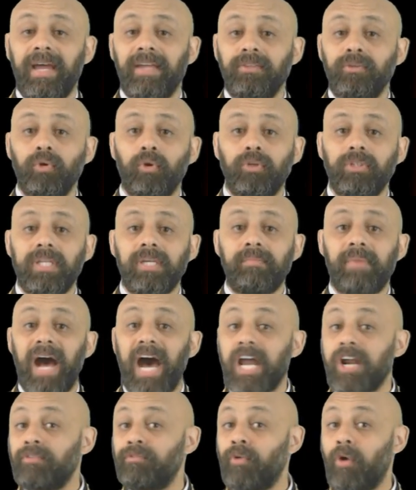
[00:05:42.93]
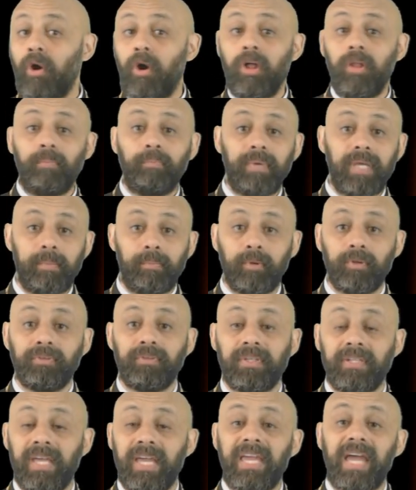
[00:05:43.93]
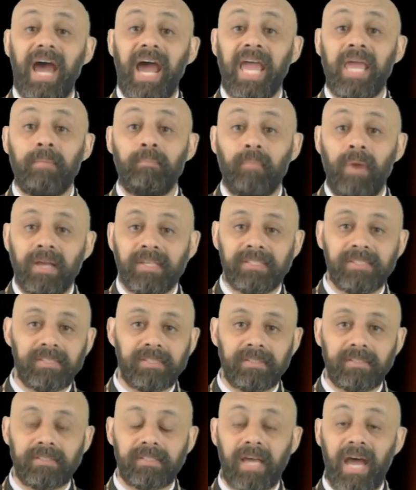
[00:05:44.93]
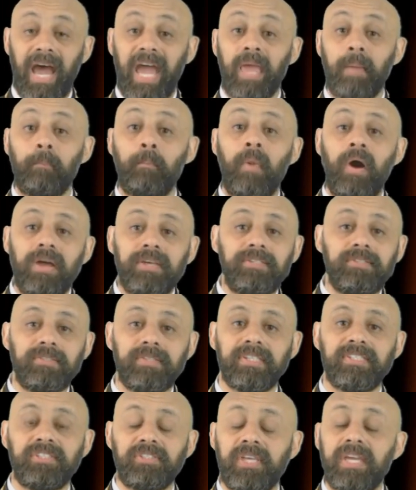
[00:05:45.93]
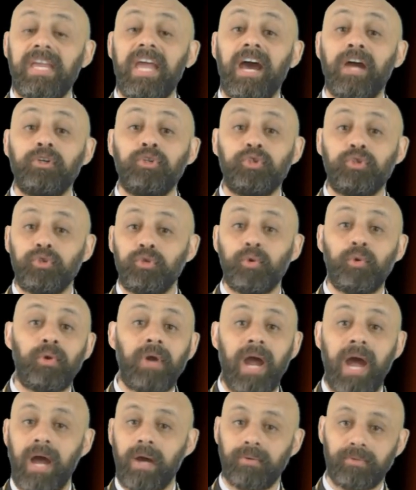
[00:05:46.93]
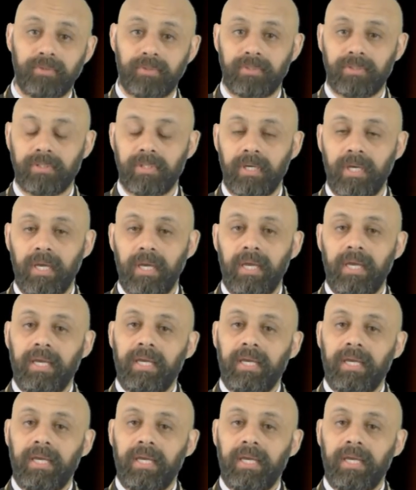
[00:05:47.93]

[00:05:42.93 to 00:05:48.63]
and told him, out of all people, today I must stay at your house.